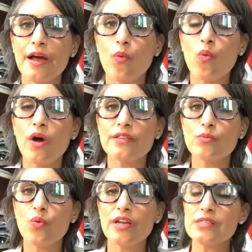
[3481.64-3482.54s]
out what
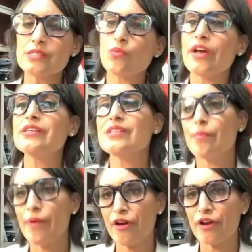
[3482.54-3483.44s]
what is what is the
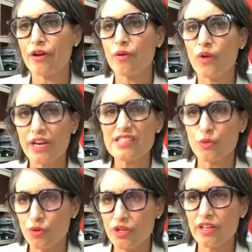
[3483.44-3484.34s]
barrier what is
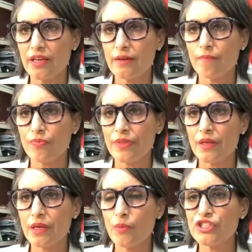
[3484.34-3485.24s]
it really
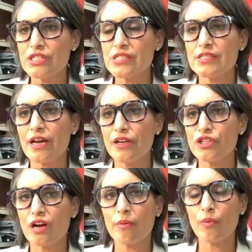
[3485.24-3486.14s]
can we just sit down and
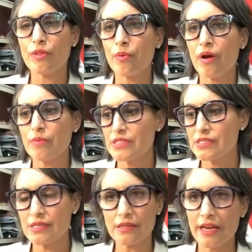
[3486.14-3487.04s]
talk about what the problem is
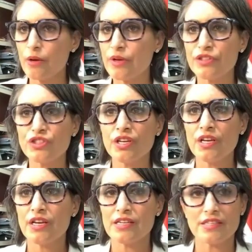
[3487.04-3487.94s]
is it language
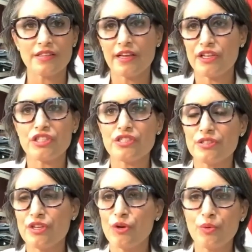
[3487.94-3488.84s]
is it that you just
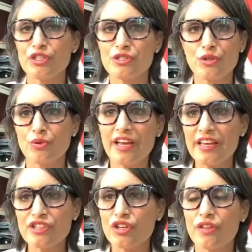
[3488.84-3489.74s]
you know we just don't like
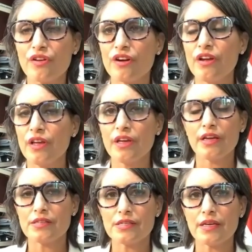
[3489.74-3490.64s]
each other
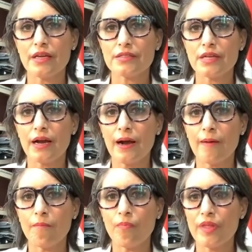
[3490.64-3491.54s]
is it
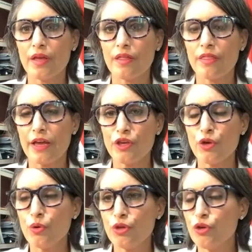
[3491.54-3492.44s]
um, that
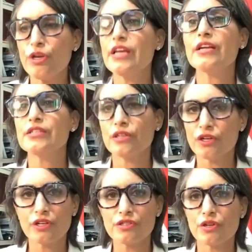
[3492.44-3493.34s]
you you need it to
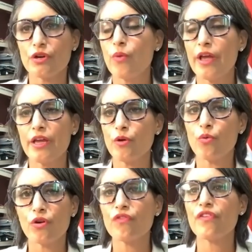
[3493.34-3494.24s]
look a certain way in
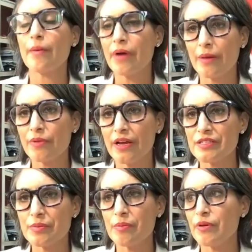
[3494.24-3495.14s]
order for that pipeline
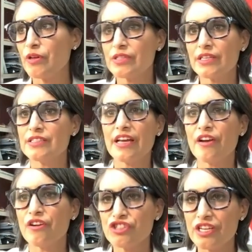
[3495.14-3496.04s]
to be built into
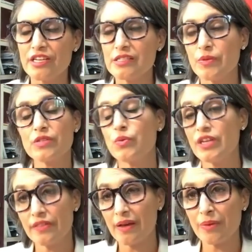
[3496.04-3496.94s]
energy east because we
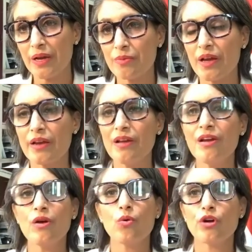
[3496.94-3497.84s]
need that pipeline
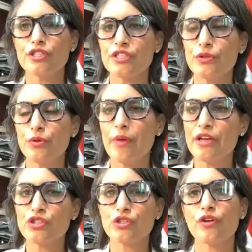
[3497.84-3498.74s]
or to
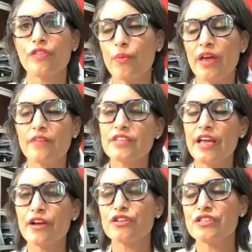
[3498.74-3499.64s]
make sure that we have
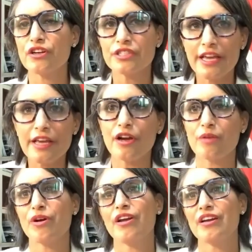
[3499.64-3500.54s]
tankers that are taking our
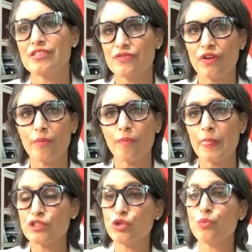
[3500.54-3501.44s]
products from
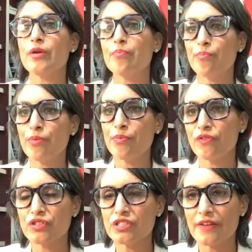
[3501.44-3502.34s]
should we be
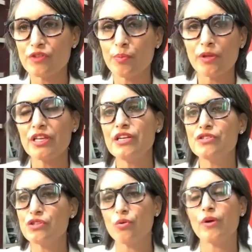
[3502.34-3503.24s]
privileged enough to build
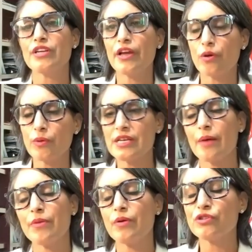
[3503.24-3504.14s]
keystone one day or what's
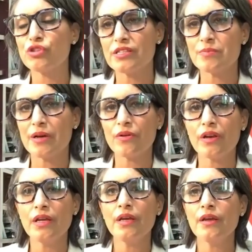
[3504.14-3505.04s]
happening with trans
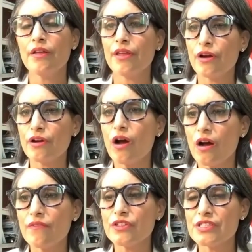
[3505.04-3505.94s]
mountain there are
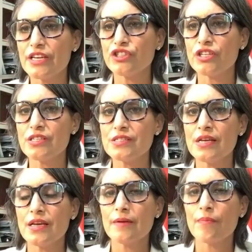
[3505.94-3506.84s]
conversations
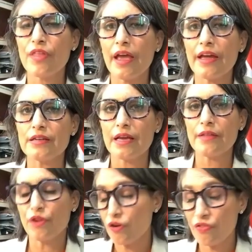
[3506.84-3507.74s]
and
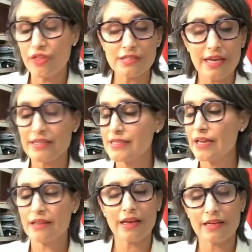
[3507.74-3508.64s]
and there are things I
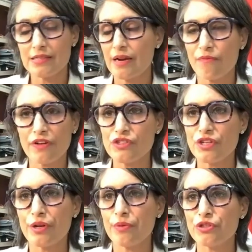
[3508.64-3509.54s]
said, like I said, I'm
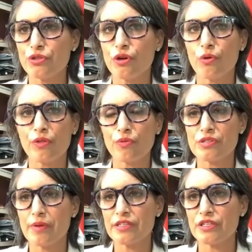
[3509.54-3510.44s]
frustrated with Trudeau with
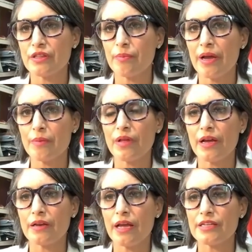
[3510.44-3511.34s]
respect to the
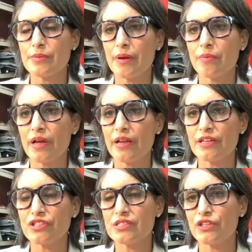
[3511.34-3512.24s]
pipeline, anti-pipeline
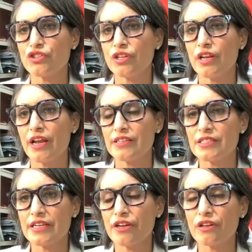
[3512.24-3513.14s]
legislation and
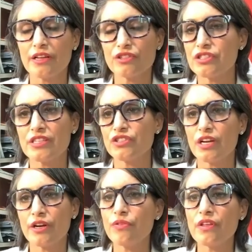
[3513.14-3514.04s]
anti-tanker legislation.
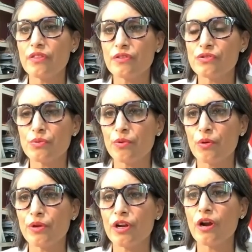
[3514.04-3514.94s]
I don't think that those are
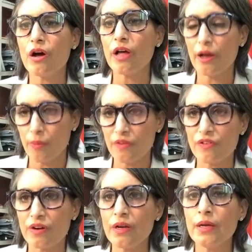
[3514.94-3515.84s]
appropriate at all.
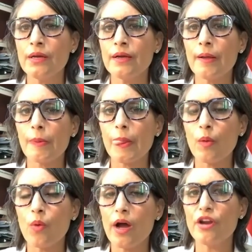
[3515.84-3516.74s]
However,
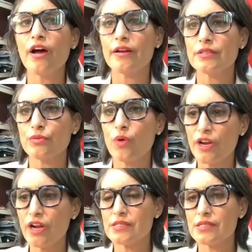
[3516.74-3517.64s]
why not why
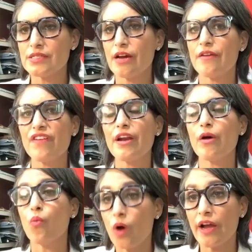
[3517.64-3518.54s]
not sit down and find
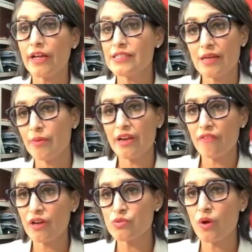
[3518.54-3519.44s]
out why? Has anybody
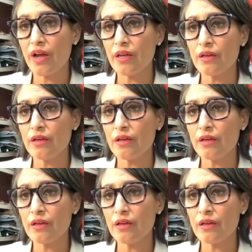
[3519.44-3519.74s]
ever asked why?